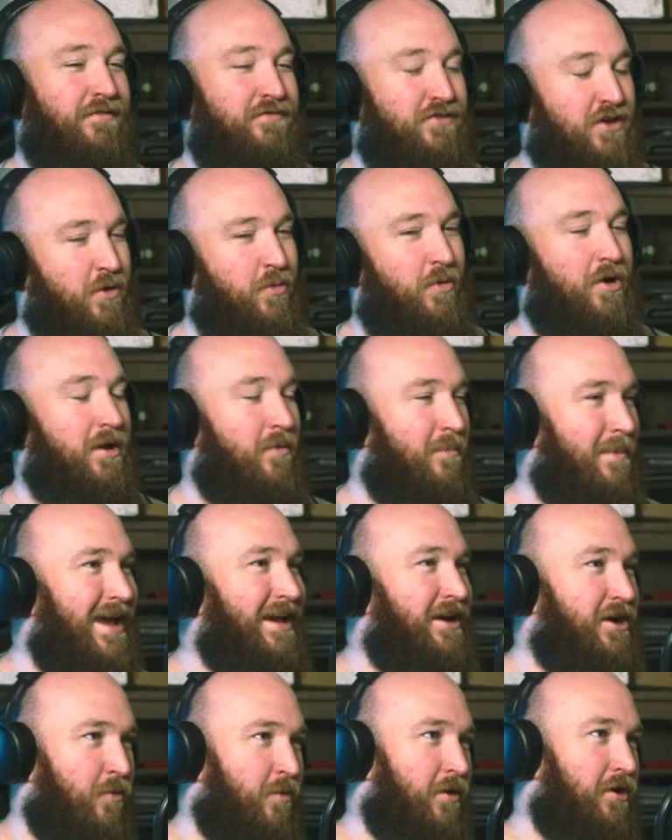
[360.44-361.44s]
if you want to
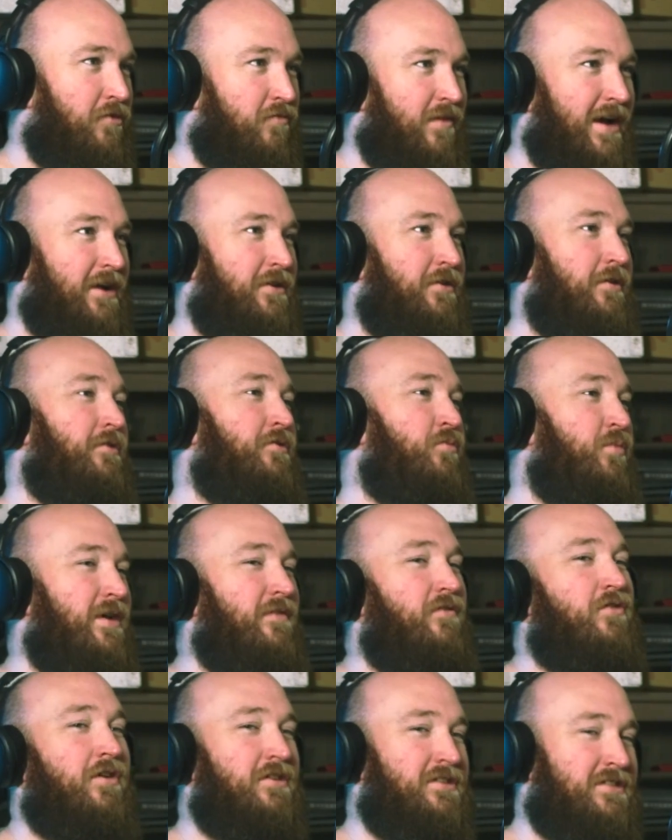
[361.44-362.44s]
make a world record,
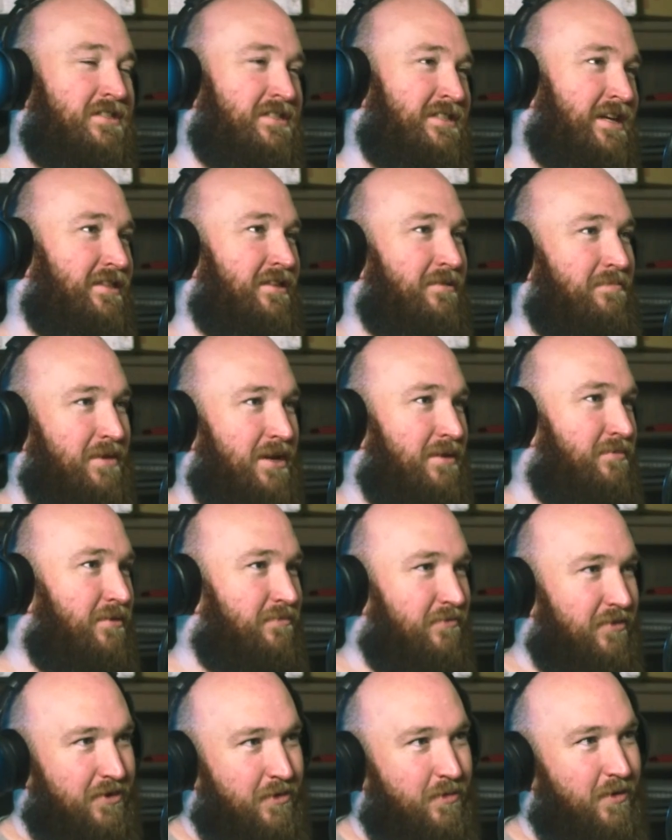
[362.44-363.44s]
we've got to set the
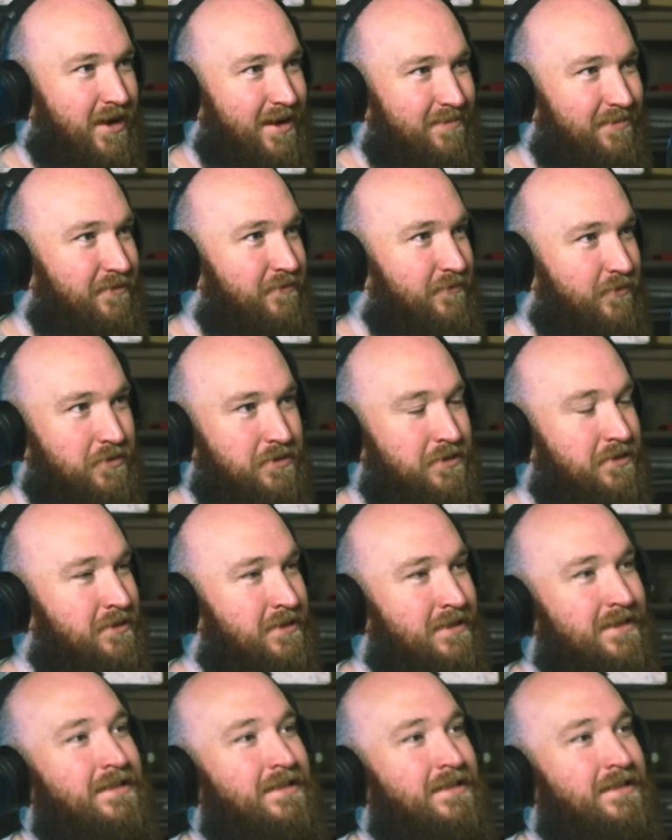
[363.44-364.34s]
minimum requirement for you.